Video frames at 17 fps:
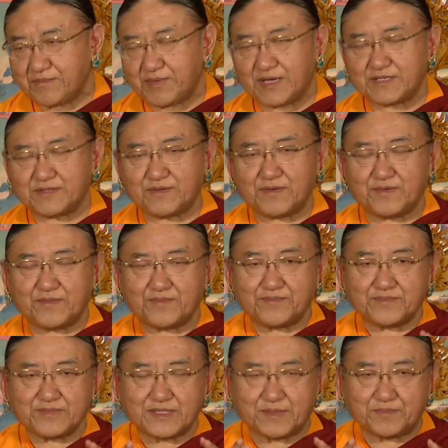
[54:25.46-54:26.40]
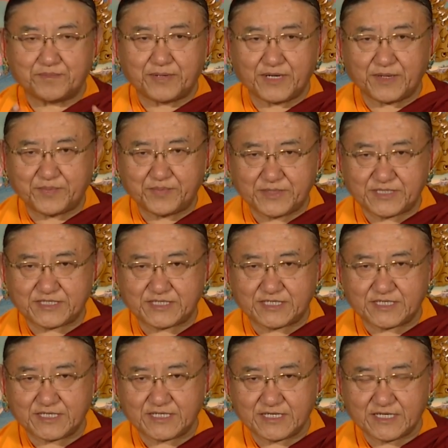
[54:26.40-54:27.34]
but the
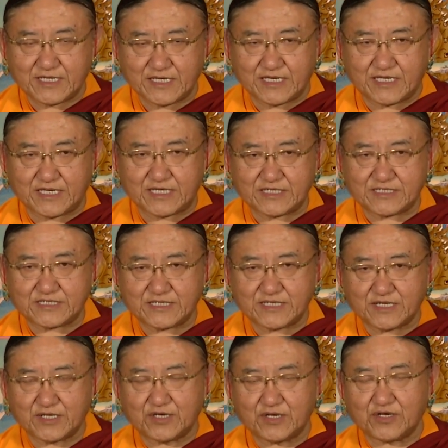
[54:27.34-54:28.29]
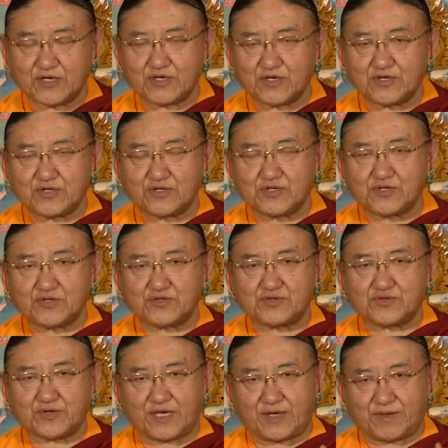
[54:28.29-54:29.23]
purpose is
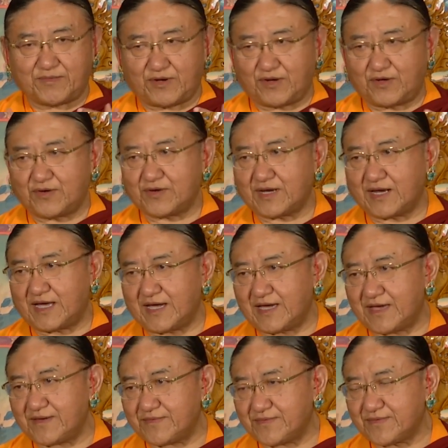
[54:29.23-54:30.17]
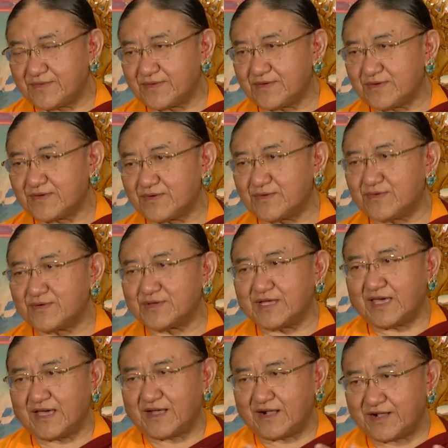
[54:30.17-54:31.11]
to have a long life,
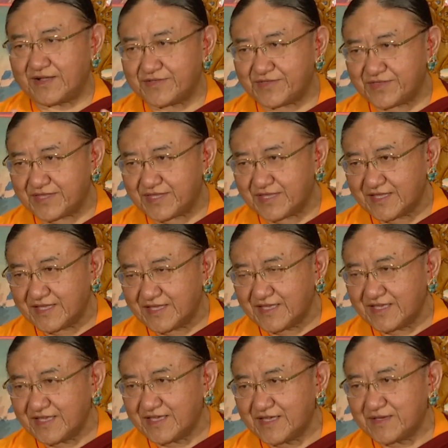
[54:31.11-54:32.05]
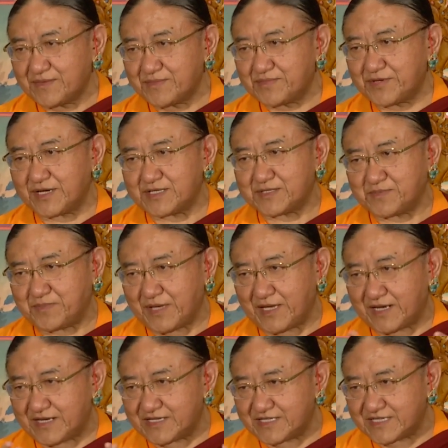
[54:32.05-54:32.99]
good health,
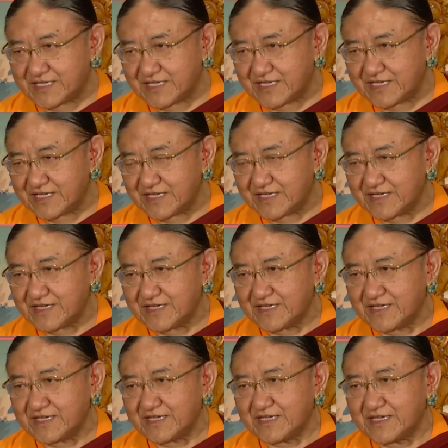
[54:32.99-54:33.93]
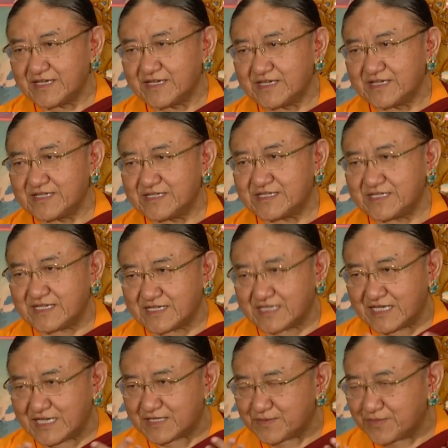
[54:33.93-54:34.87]
prosperity,
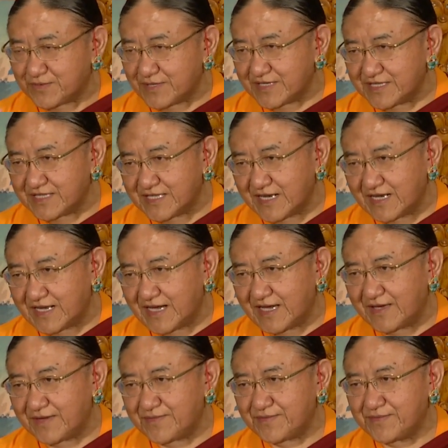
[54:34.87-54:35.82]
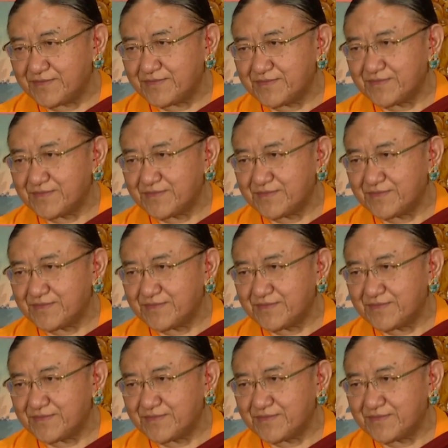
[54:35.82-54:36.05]
successful in the life,